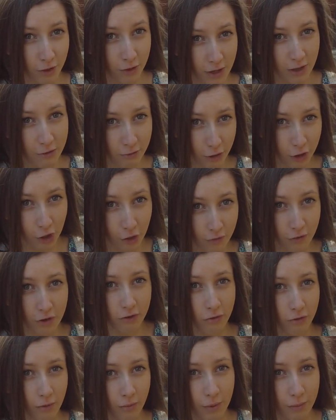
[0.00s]

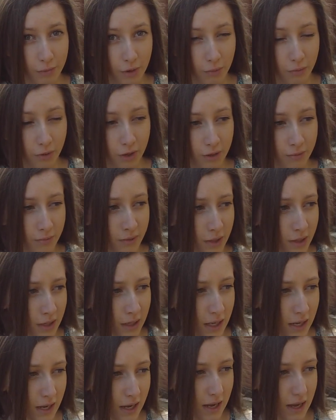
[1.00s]
recovered from the problem.
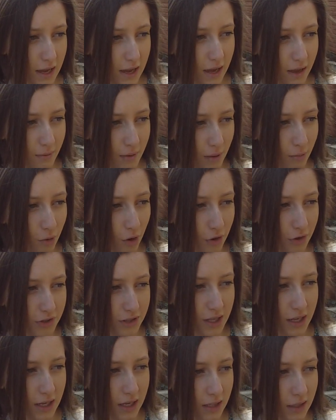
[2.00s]
I'm not
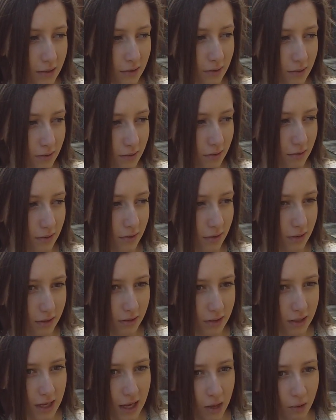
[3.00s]
saying
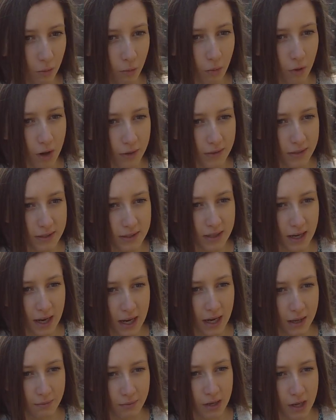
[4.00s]
it'll work this
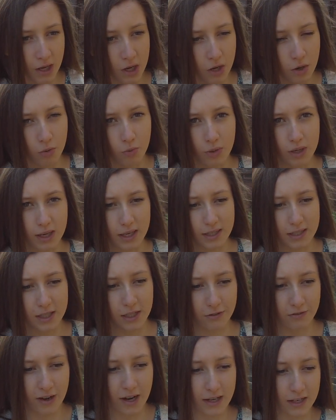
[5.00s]
time. We need
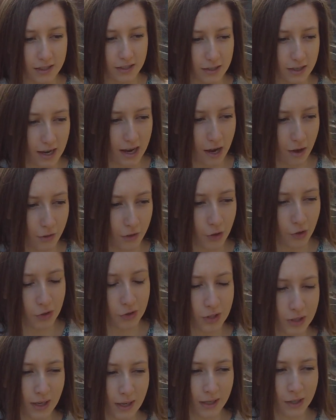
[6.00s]
to find out the
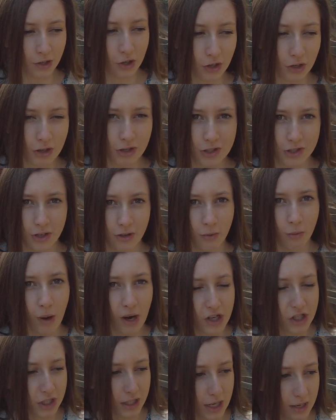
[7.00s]
underlying cause though,
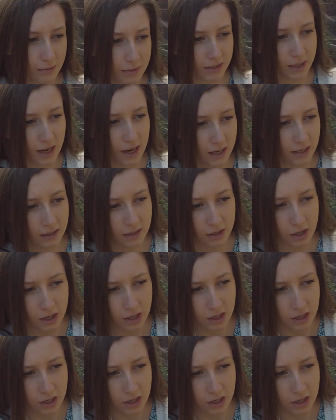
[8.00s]
why she keeps getting